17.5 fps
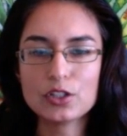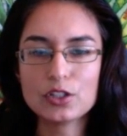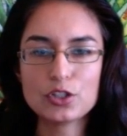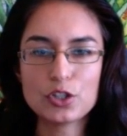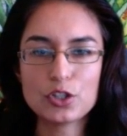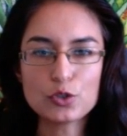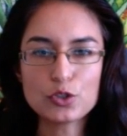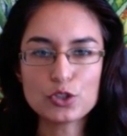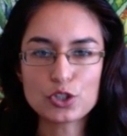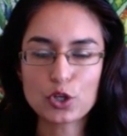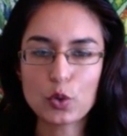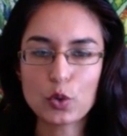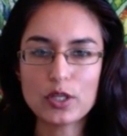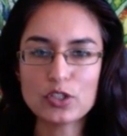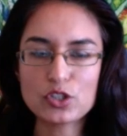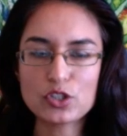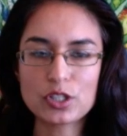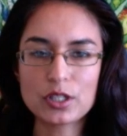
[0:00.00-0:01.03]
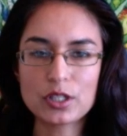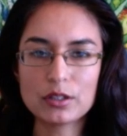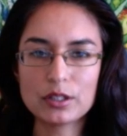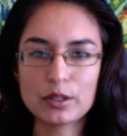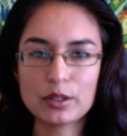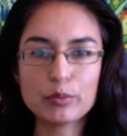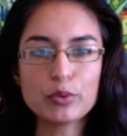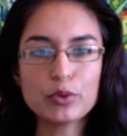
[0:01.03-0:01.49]
dosha questionnaire
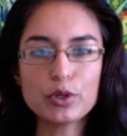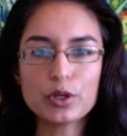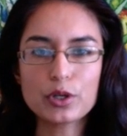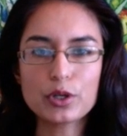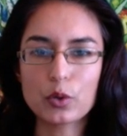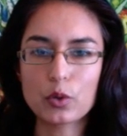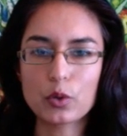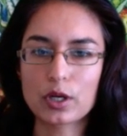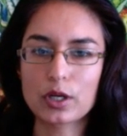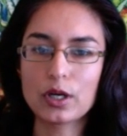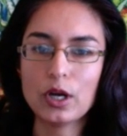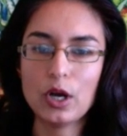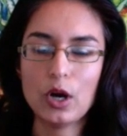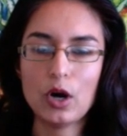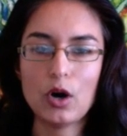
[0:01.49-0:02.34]
in the book or